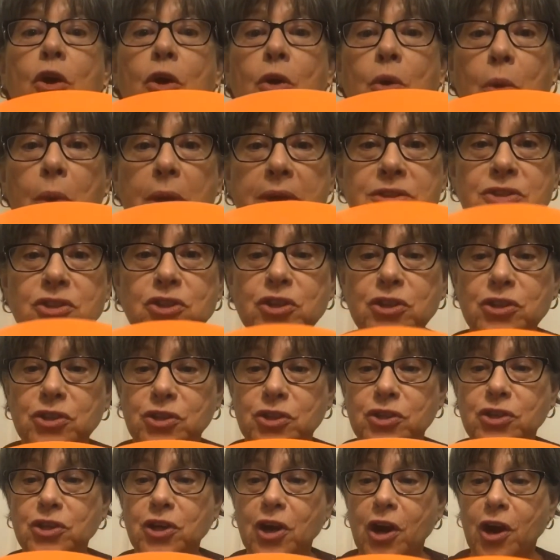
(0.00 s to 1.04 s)
question
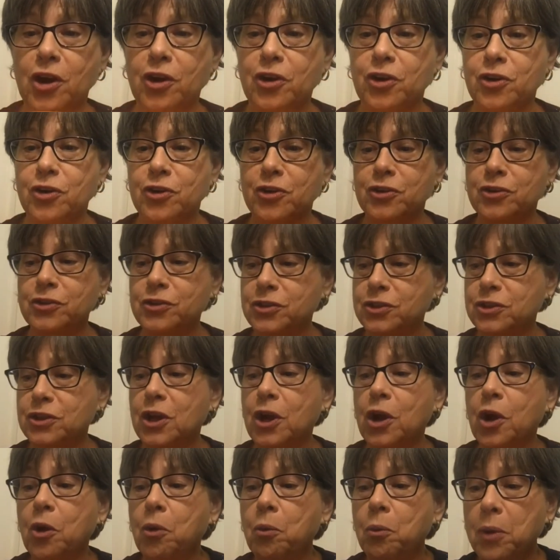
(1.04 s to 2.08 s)
starters
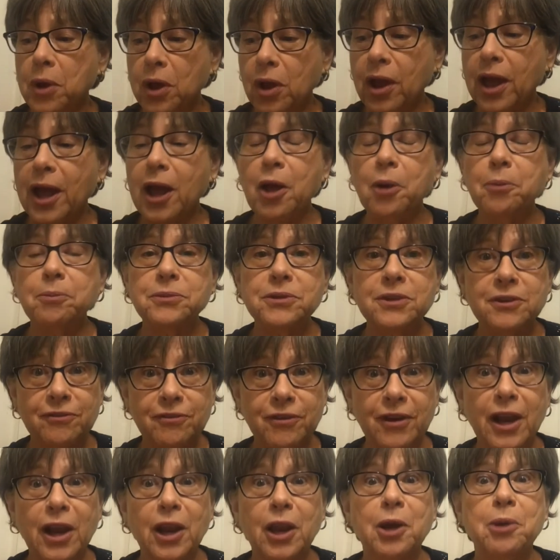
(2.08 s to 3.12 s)
will help
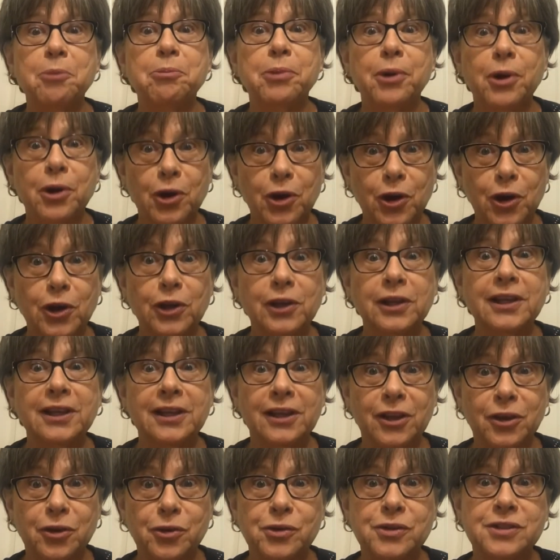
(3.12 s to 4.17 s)
develop early
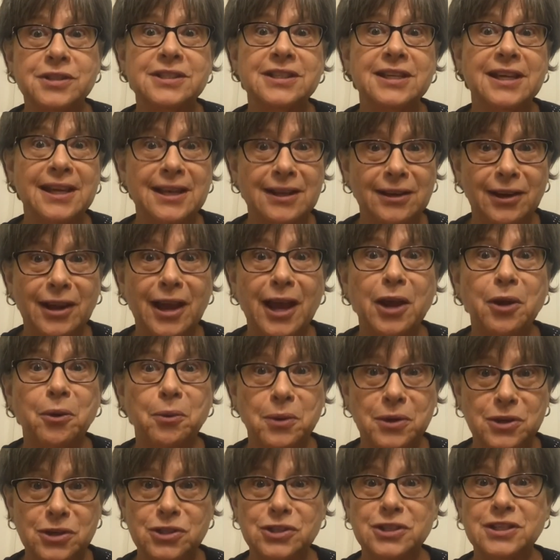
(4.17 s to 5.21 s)
literacy and
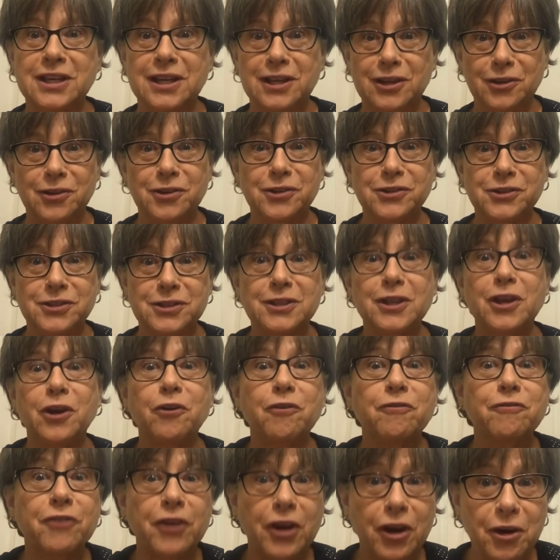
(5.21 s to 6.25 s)
language skills that
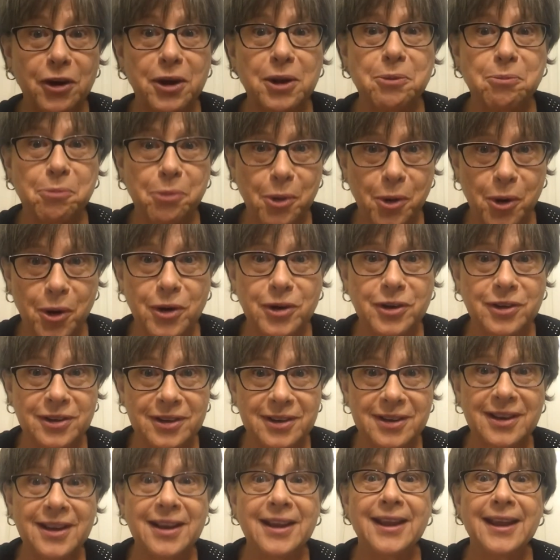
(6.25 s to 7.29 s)
are very important
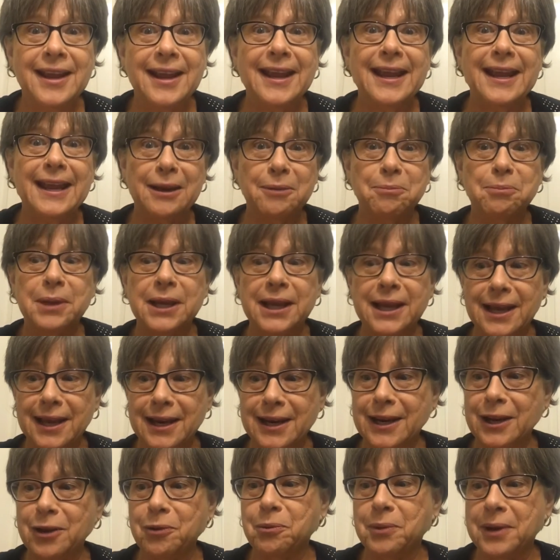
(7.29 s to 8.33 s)
in
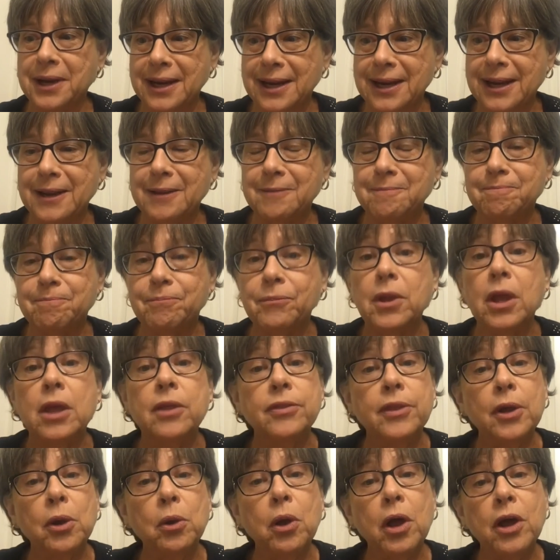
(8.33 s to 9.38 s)
beginning reading.
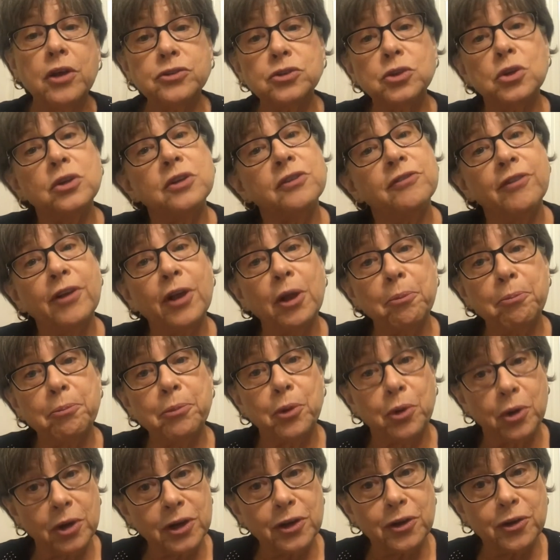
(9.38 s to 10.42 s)
They'll also develop
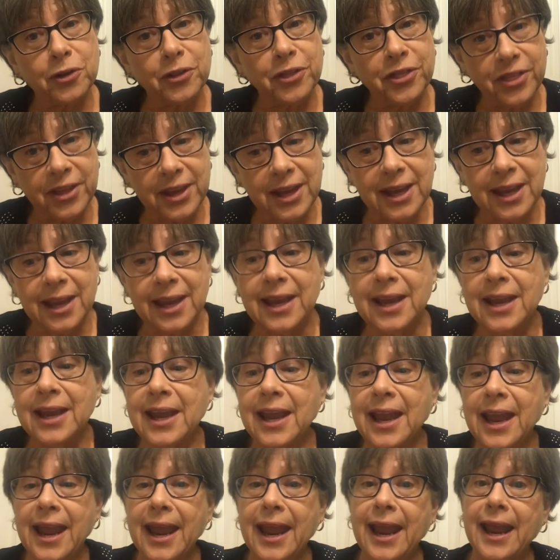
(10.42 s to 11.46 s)
critical
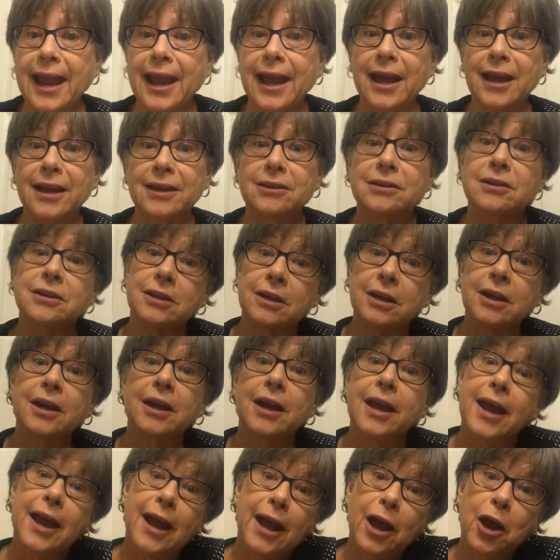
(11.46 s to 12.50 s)
thinking and
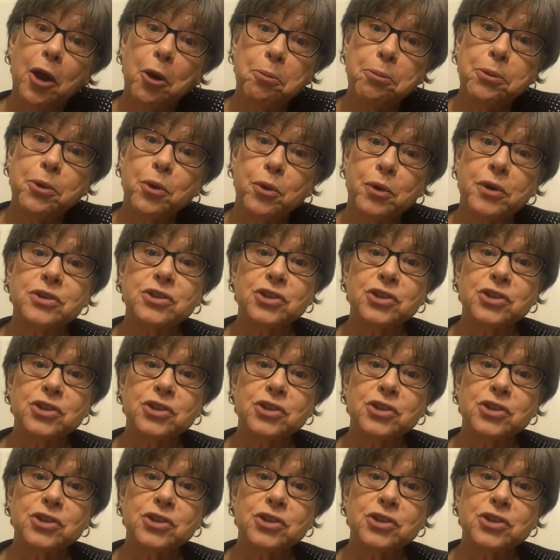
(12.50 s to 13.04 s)
help your